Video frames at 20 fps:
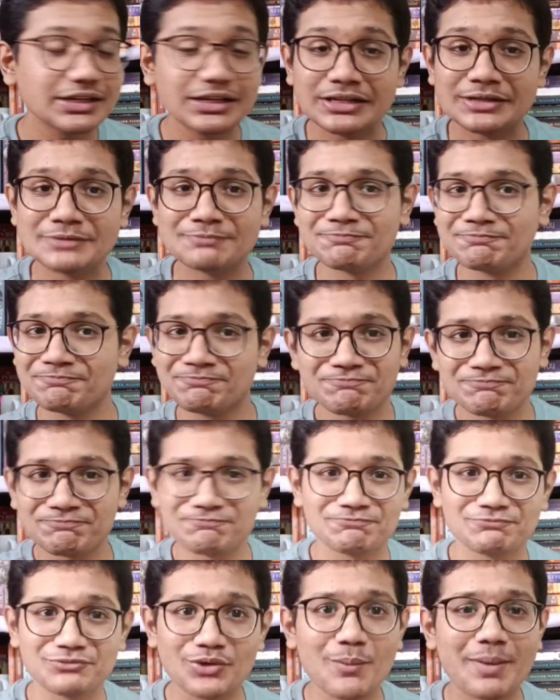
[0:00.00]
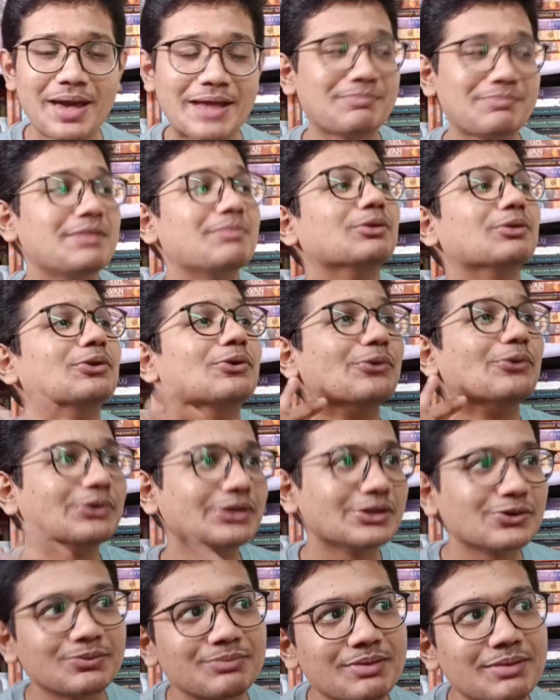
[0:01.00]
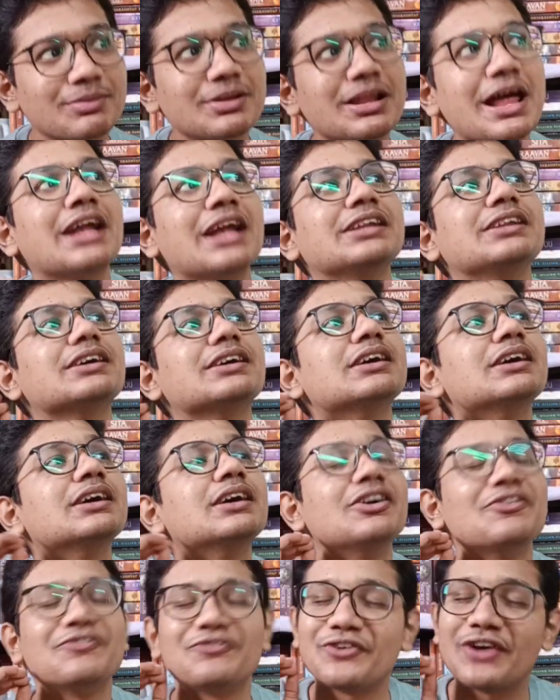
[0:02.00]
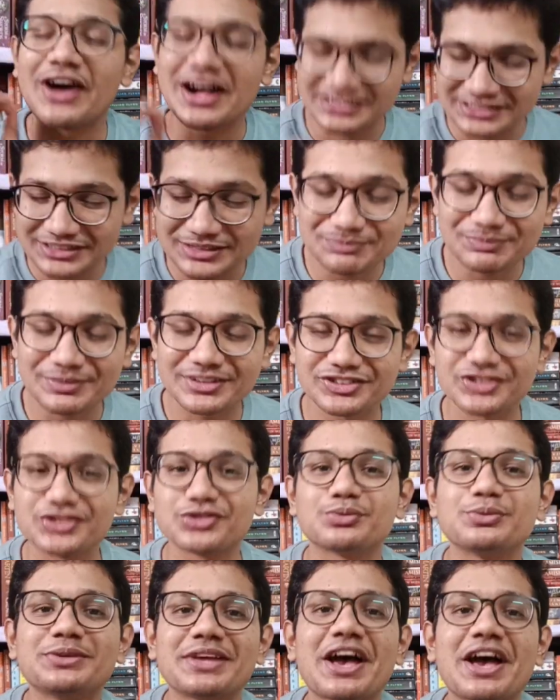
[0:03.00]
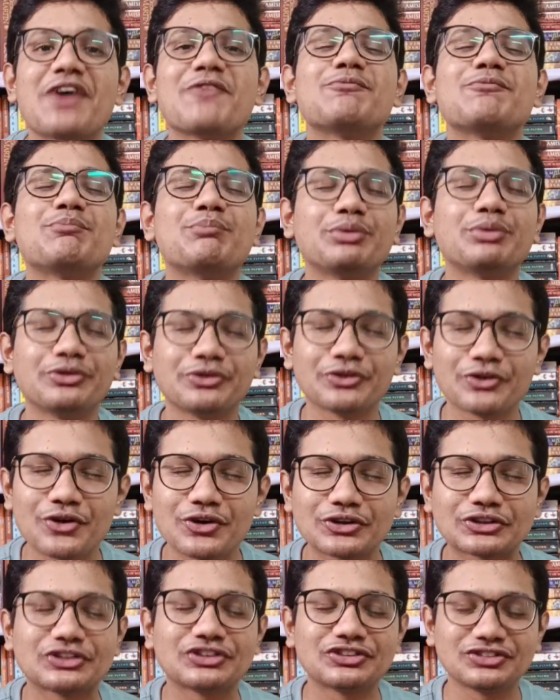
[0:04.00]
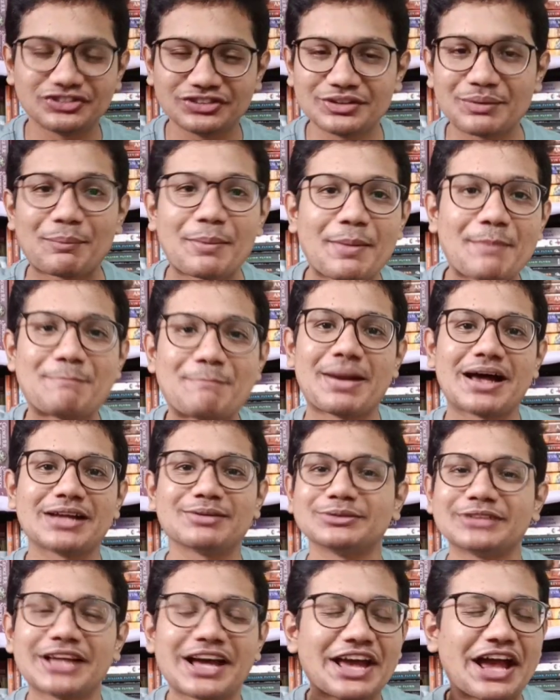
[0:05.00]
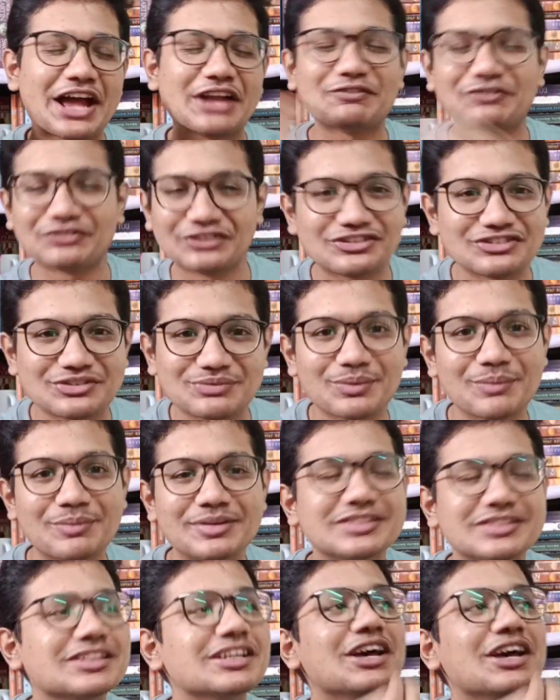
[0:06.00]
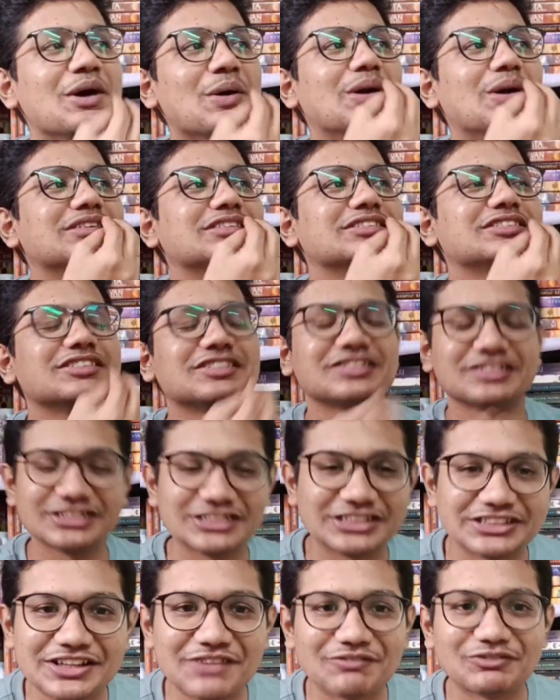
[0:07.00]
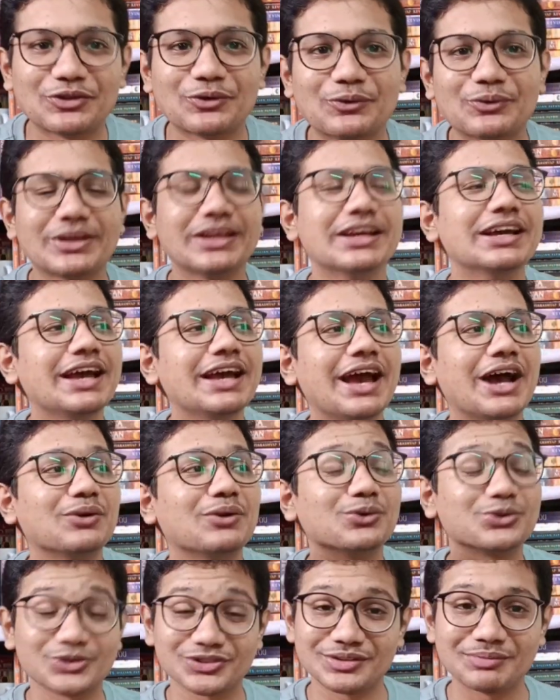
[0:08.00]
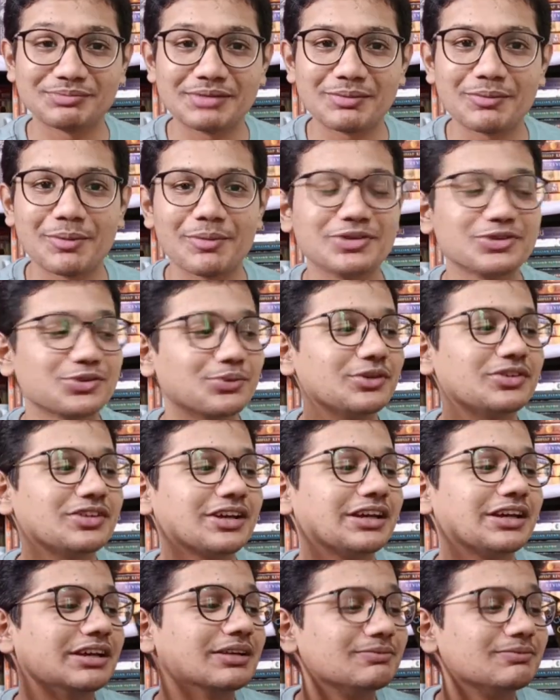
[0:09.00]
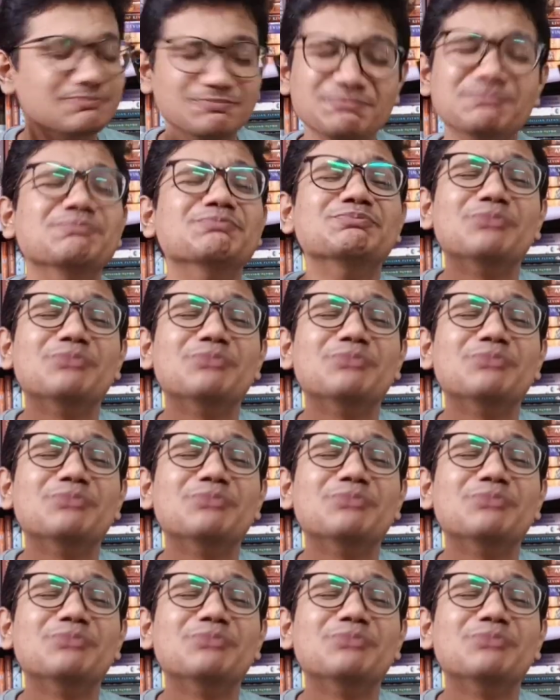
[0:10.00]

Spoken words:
No bad people. Only good people. And for 100 pages, we have pure ship Parvati and friendship moments, which I just loved, okay? And also sibling moments, which I more than loved,